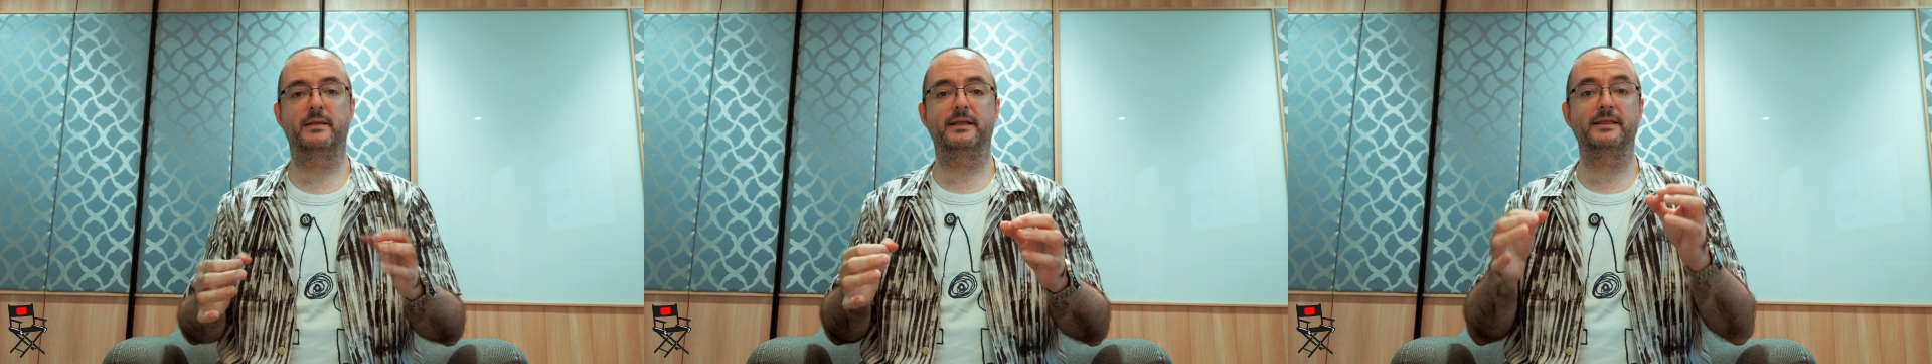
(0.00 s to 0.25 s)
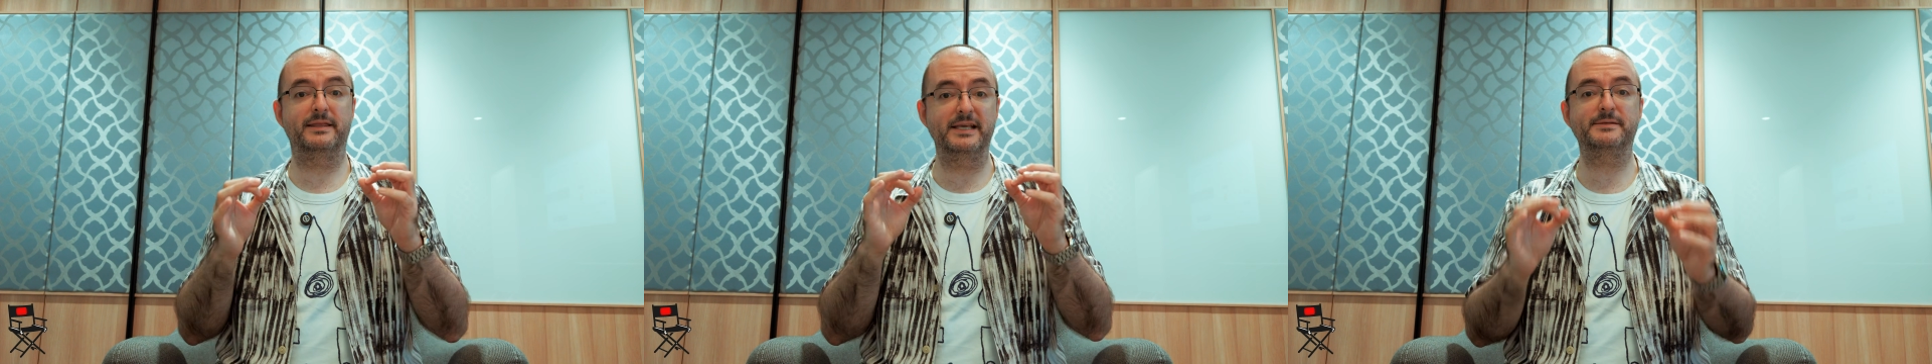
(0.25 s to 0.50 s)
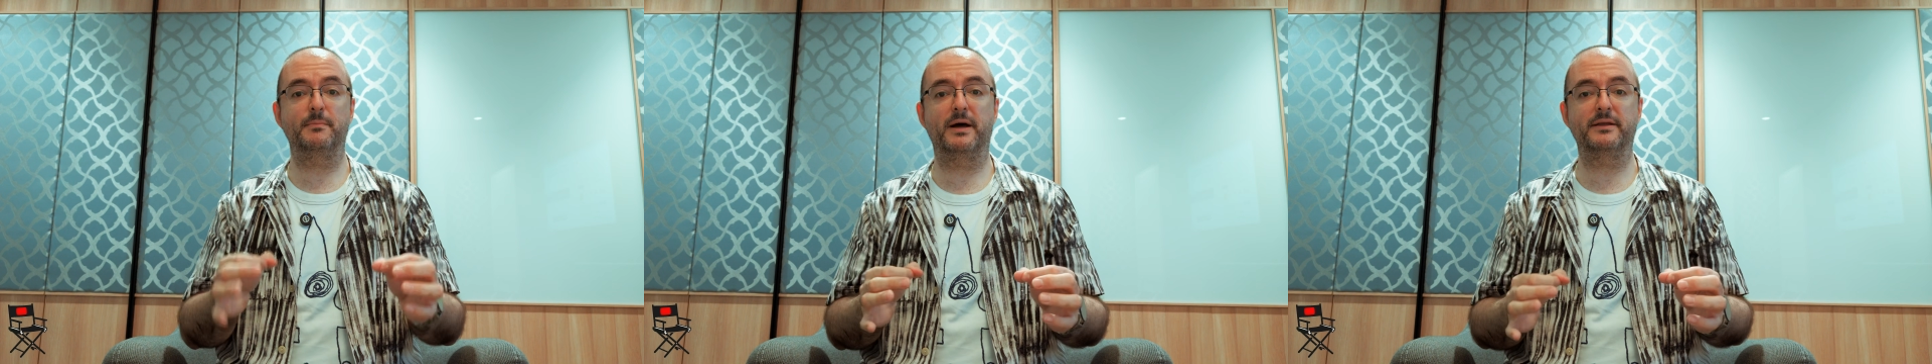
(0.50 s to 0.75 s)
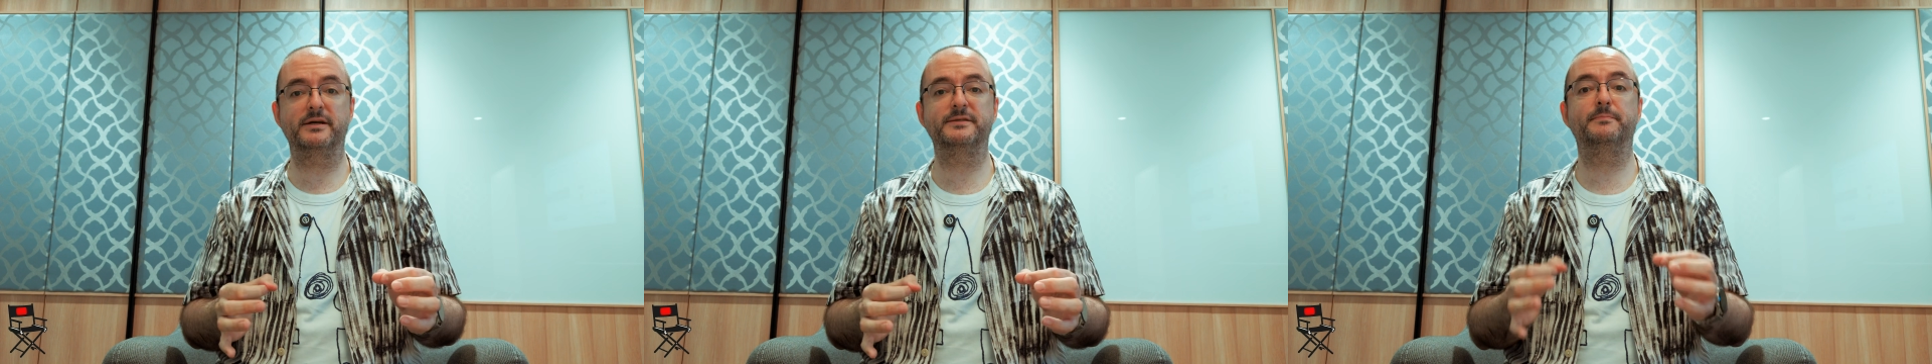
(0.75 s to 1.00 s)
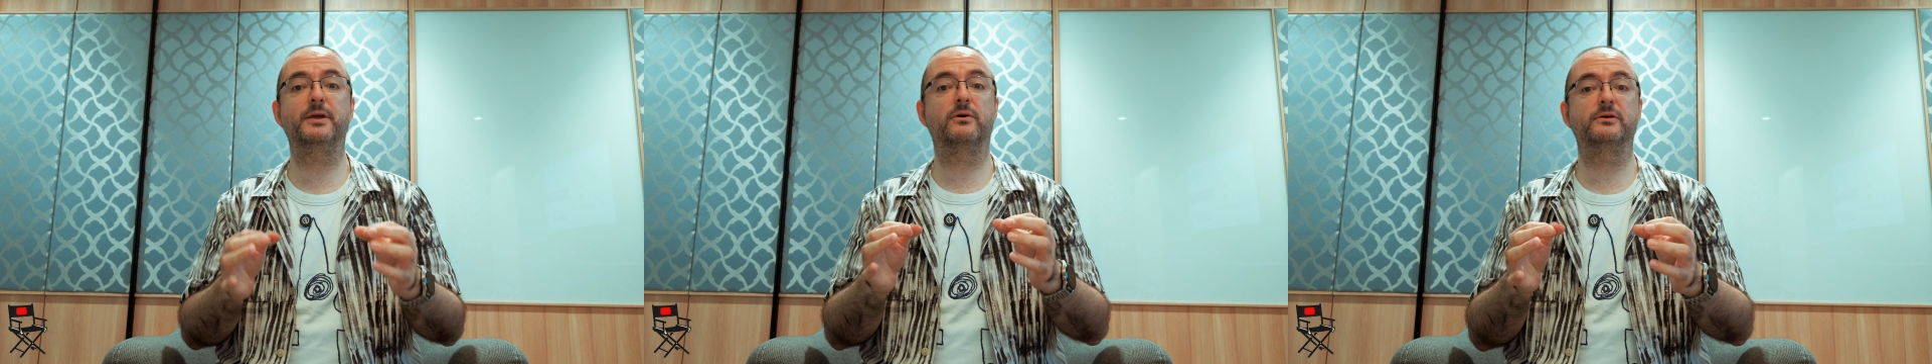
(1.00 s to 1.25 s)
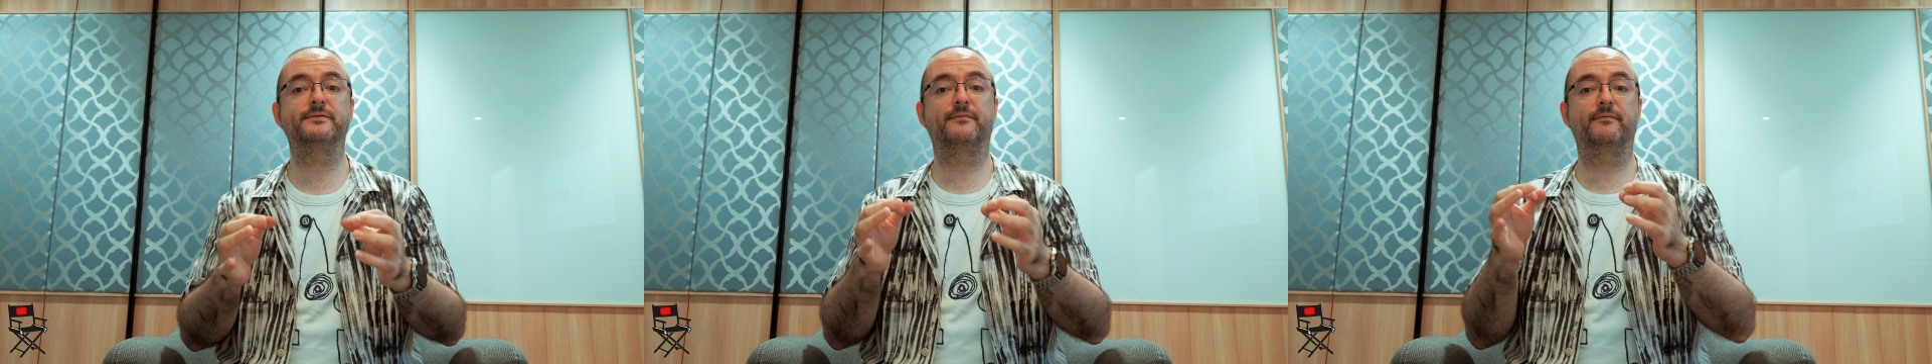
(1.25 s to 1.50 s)
This matters
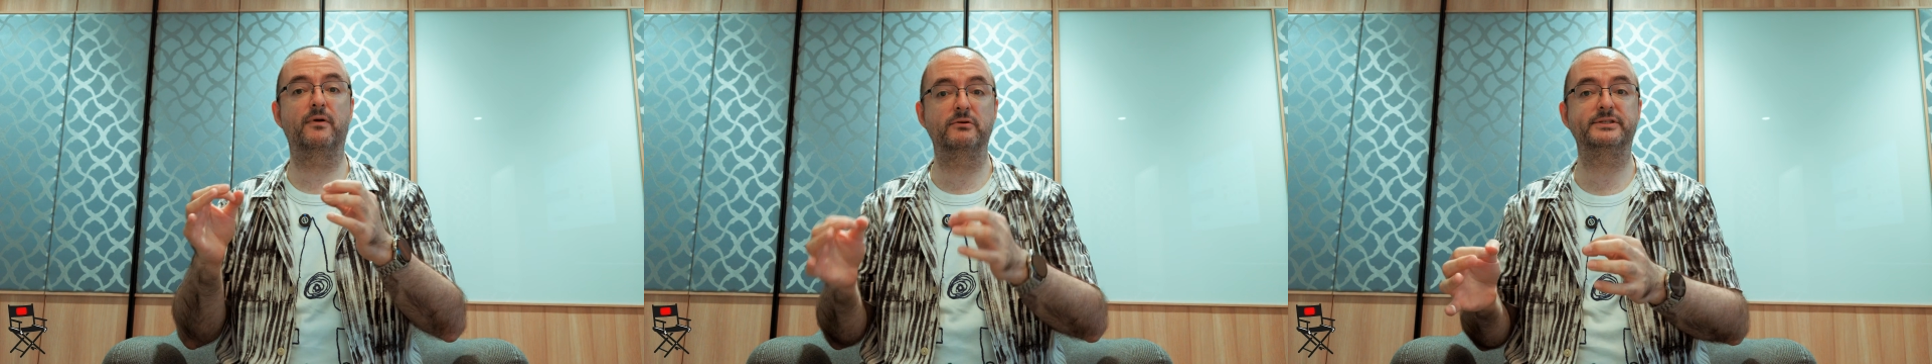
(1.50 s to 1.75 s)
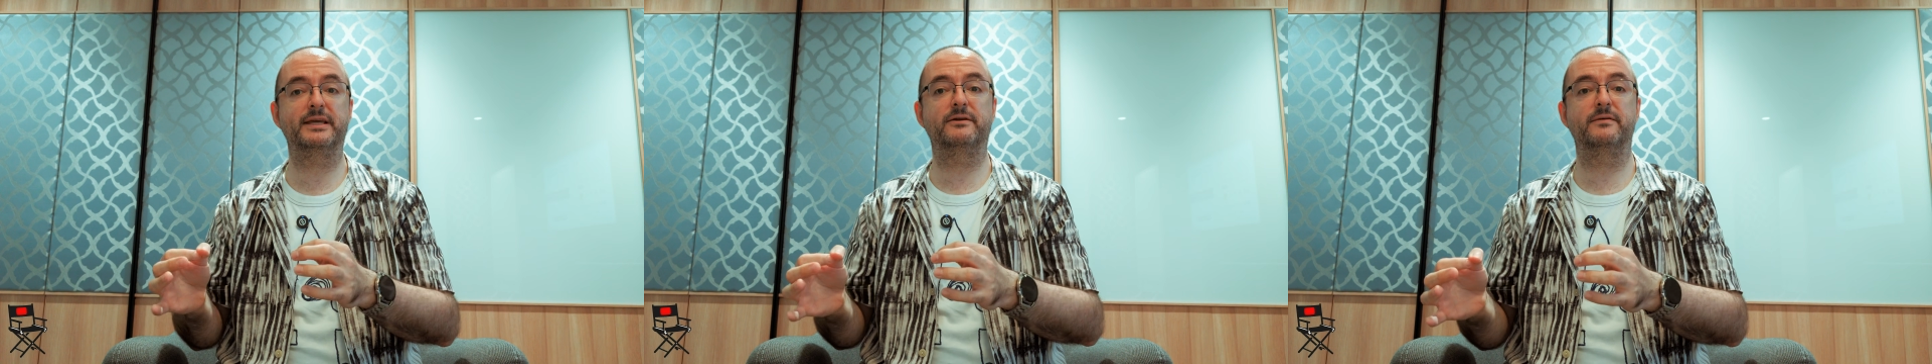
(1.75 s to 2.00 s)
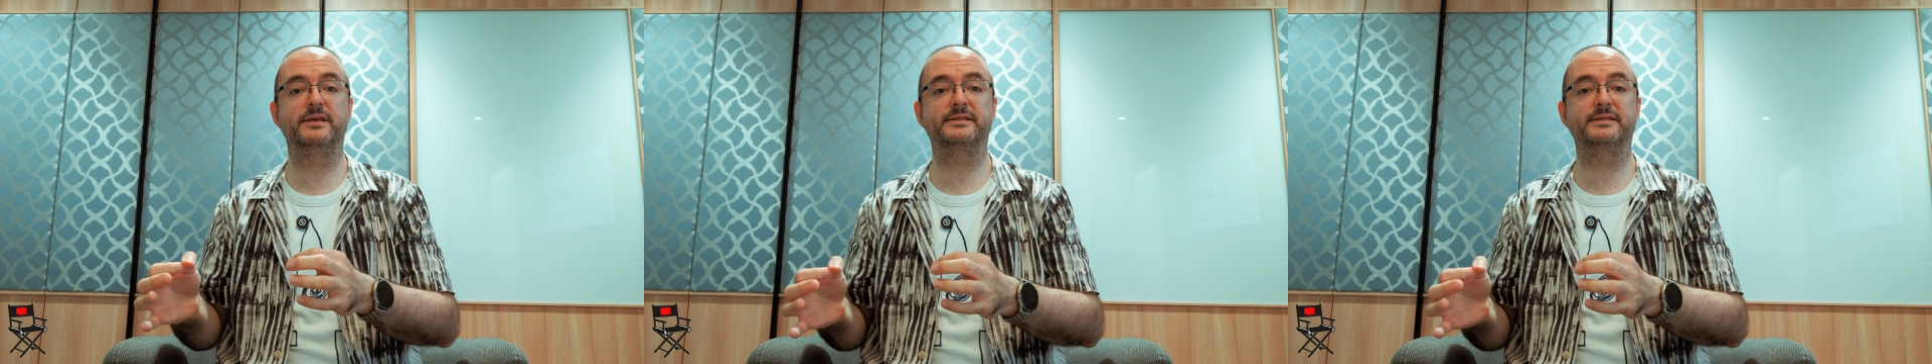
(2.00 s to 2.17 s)
because Flow's ingredient